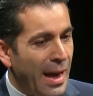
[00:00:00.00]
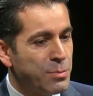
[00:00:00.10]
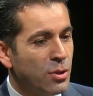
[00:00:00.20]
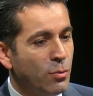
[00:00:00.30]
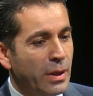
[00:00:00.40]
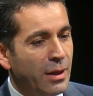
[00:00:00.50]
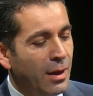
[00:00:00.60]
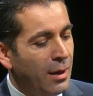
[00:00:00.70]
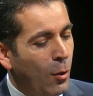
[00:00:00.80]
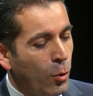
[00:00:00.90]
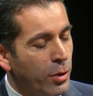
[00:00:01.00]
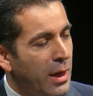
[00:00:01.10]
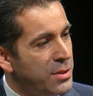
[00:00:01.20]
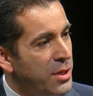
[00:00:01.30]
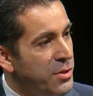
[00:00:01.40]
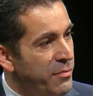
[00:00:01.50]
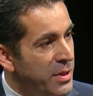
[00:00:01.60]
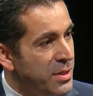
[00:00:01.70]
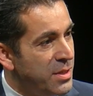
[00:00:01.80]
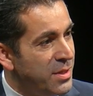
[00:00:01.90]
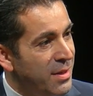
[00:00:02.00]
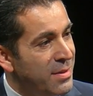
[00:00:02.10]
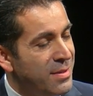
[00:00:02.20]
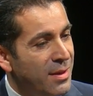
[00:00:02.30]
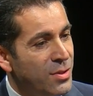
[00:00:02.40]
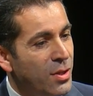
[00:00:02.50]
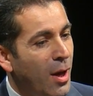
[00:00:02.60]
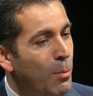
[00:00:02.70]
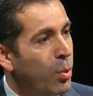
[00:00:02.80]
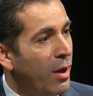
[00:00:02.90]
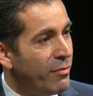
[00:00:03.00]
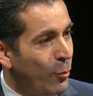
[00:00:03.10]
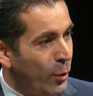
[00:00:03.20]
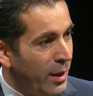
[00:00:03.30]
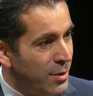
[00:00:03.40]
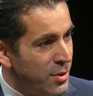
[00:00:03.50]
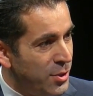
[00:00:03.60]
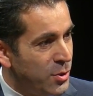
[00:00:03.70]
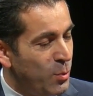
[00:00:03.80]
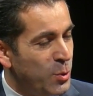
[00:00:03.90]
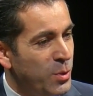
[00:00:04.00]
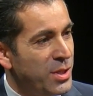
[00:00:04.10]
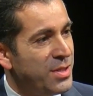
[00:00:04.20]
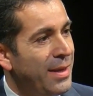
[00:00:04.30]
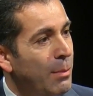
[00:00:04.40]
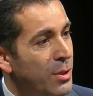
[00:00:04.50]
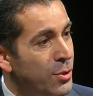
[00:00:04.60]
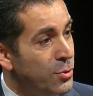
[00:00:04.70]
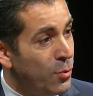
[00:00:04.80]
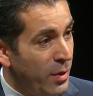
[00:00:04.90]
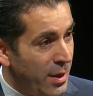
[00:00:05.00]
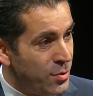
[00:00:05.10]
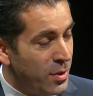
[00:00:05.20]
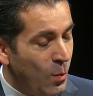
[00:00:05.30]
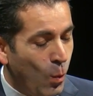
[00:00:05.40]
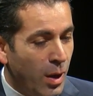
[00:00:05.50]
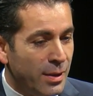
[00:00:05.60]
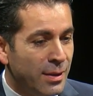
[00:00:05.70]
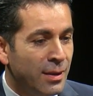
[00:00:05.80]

Absolutely. Our organization, VCCDC, is a nonprofit organization which was established in 2001.